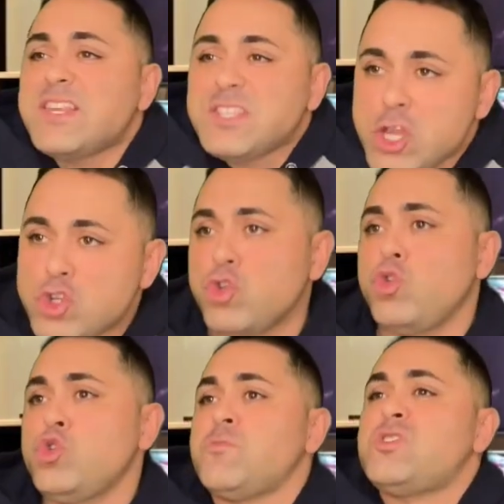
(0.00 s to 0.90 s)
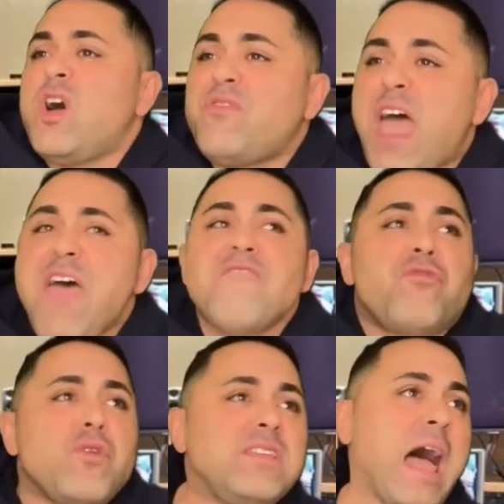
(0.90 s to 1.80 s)
to introduce himself
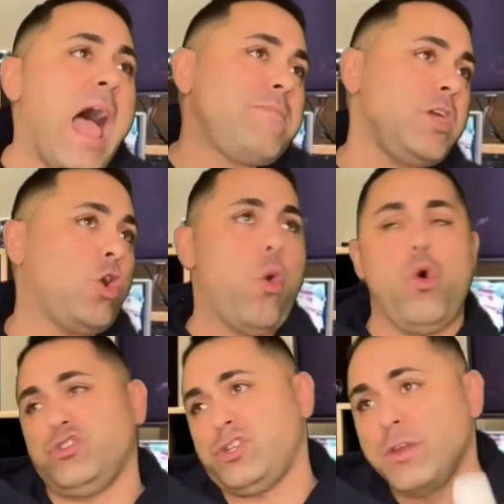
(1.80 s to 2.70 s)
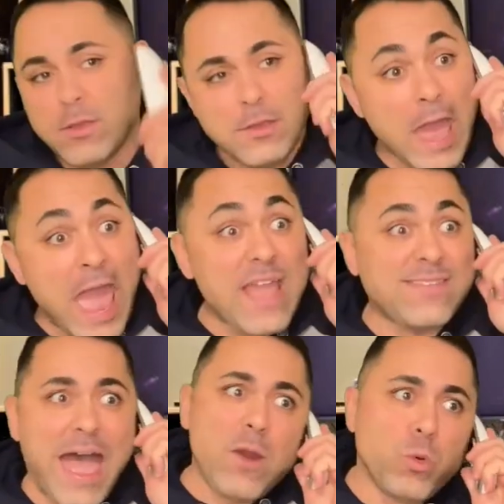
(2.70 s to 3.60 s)
every time he calls. Hey,
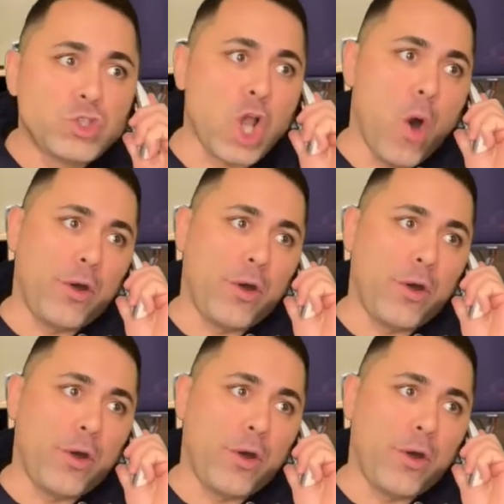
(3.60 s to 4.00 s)
Dad, what's going